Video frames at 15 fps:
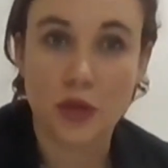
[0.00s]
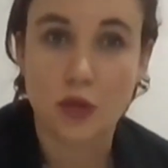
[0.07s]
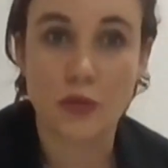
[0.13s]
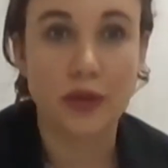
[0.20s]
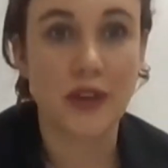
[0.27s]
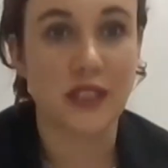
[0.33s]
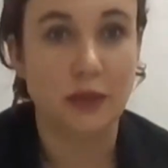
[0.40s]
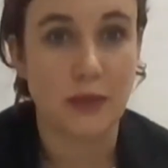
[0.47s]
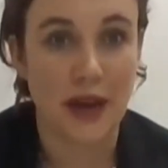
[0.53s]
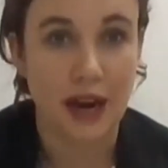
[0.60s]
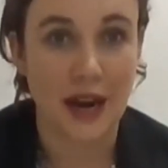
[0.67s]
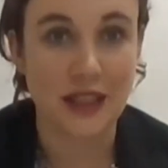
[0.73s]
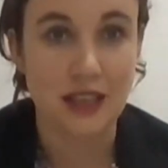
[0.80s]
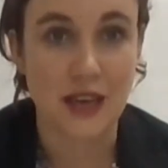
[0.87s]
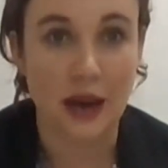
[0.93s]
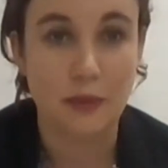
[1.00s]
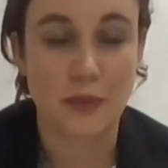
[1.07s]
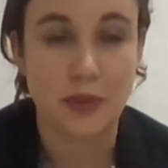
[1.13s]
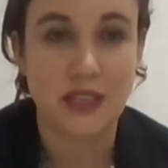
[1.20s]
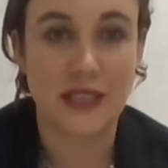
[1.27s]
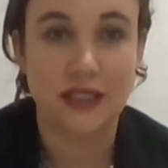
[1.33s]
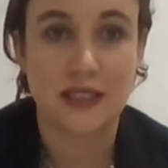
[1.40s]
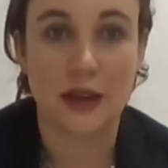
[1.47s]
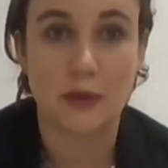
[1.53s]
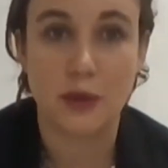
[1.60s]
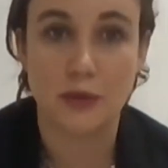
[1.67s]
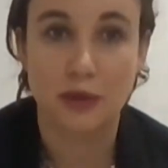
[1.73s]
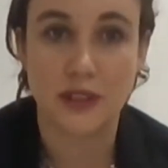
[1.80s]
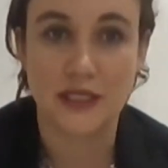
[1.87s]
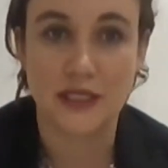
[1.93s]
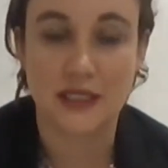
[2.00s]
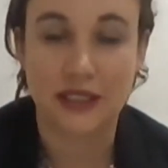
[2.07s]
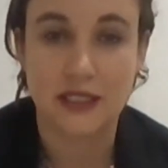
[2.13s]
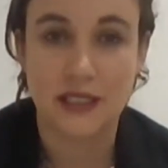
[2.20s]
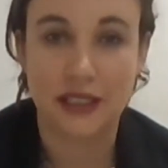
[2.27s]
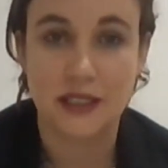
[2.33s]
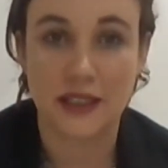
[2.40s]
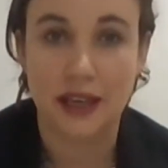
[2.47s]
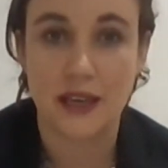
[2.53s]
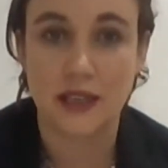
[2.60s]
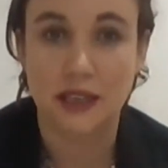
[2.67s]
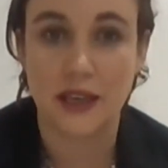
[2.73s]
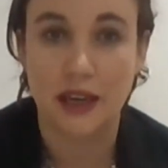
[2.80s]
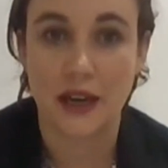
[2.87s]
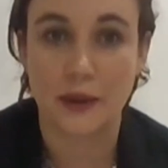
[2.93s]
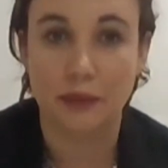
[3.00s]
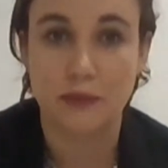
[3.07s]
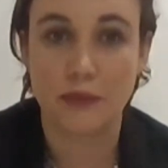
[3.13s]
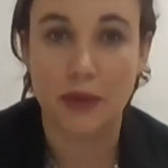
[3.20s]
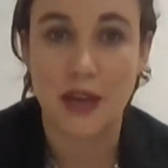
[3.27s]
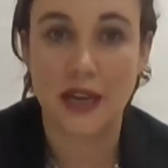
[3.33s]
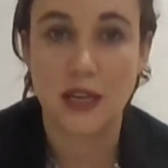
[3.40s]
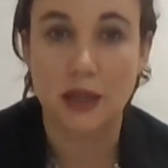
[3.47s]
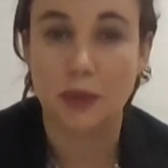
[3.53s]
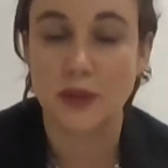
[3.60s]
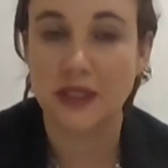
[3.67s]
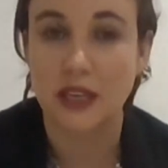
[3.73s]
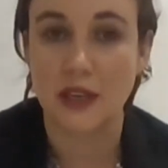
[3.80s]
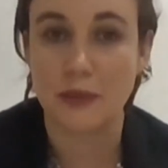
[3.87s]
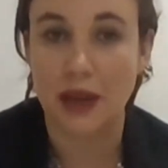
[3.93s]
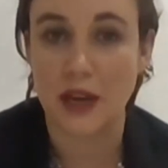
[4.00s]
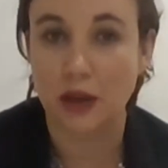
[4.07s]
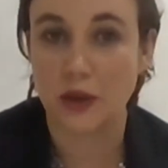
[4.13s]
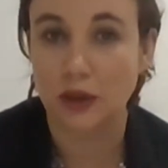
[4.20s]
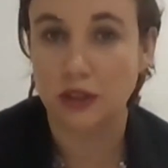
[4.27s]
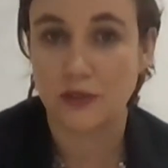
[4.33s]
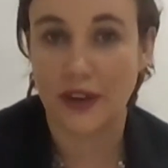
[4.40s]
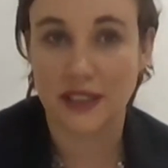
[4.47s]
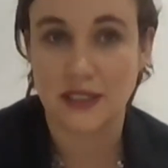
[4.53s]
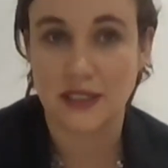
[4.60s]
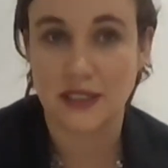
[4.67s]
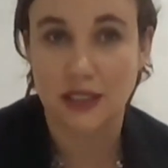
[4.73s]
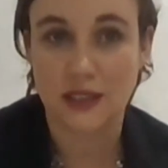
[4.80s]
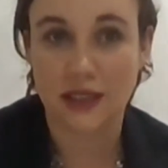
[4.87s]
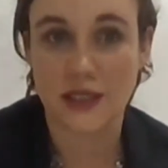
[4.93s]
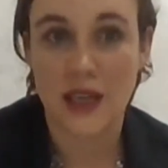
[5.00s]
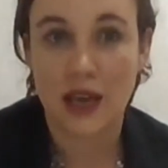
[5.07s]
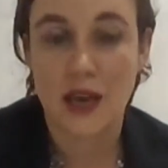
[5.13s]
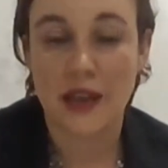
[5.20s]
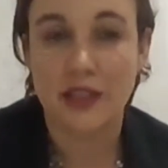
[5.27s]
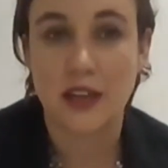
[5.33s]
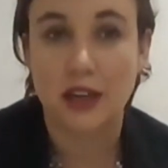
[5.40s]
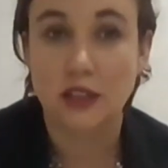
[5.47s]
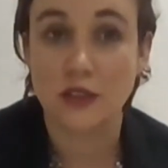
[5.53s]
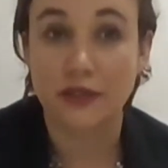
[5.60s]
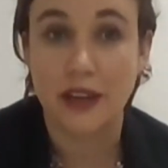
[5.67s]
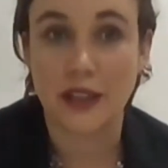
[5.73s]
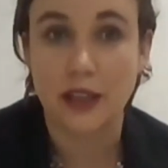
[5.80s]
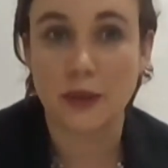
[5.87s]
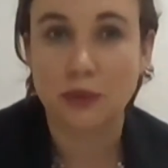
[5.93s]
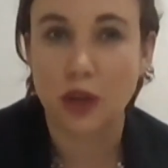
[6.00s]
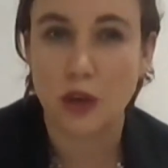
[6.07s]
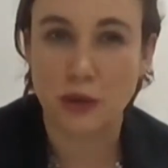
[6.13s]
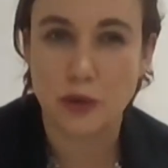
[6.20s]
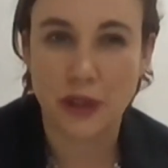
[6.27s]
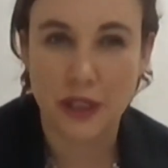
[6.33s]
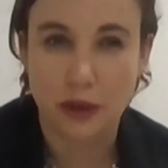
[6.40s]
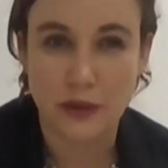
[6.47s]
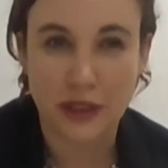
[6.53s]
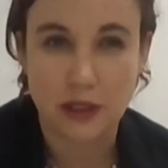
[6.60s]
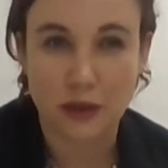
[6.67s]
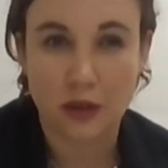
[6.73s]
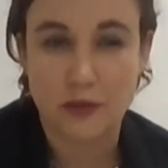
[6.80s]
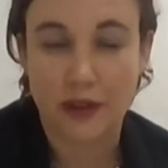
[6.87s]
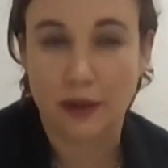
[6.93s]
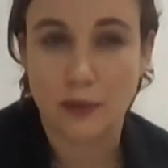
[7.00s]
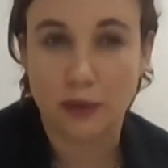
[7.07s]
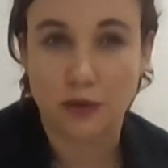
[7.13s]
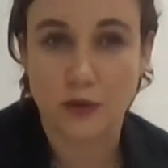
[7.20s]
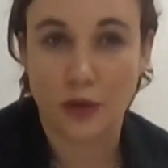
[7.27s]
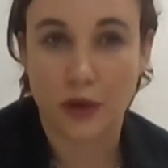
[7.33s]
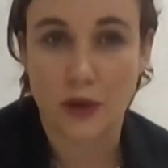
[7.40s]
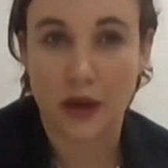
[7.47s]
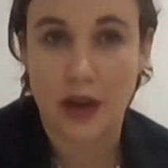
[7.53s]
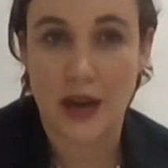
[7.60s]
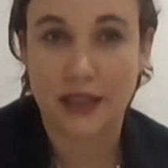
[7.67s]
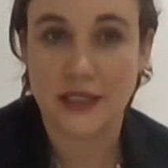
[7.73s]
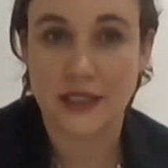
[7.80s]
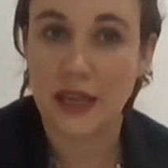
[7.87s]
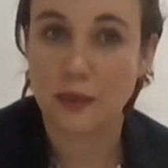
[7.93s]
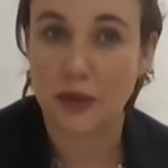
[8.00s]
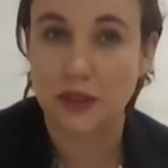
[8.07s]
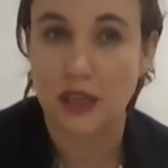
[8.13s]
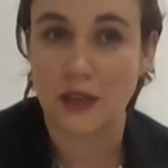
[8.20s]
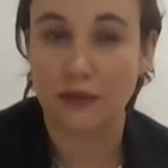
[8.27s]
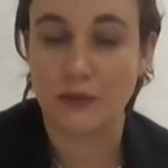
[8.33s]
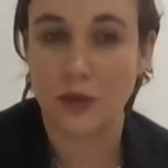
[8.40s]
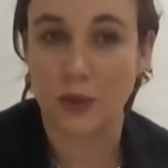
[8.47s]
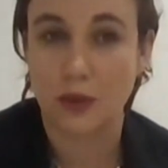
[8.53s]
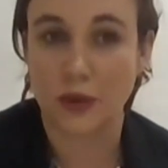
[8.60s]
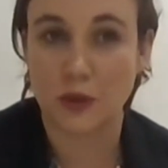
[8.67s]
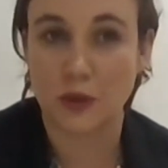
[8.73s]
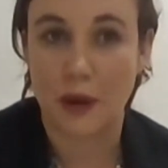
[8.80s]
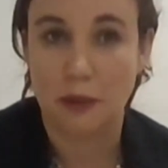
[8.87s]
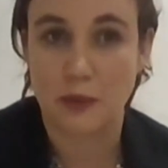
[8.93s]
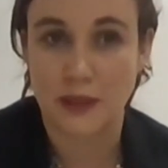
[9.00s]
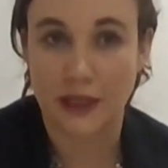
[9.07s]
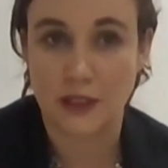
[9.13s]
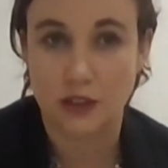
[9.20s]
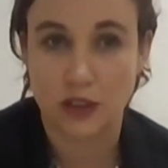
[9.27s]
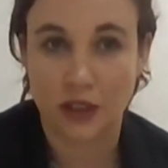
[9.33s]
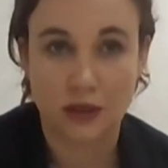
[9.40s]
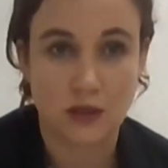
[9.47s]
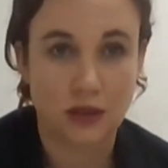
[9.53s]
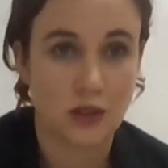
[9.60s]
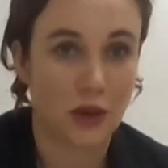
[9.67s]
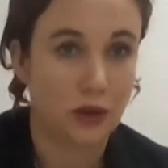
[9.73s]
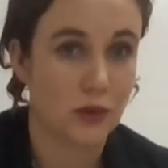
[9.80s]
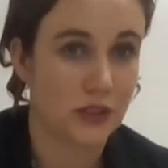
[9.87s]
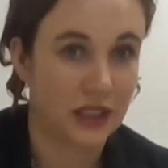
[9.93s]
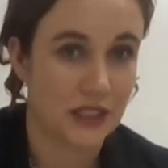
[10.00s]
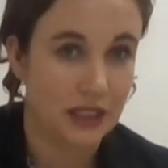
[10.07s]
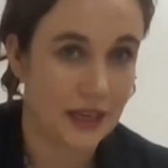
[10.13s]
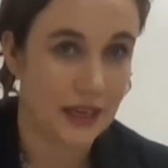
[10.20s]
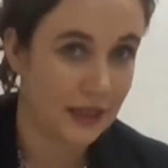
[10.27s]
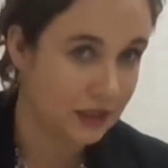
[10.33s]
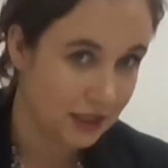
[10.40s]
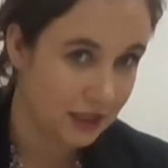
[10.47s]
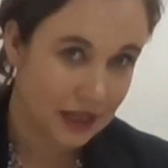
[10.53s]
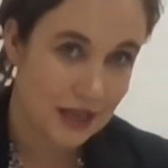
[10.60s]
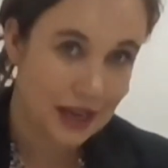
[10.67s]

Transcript: The reason behind the company is that we really see that 80% of medical devices that are developed are really only developed for 10% of the world's population. So looking at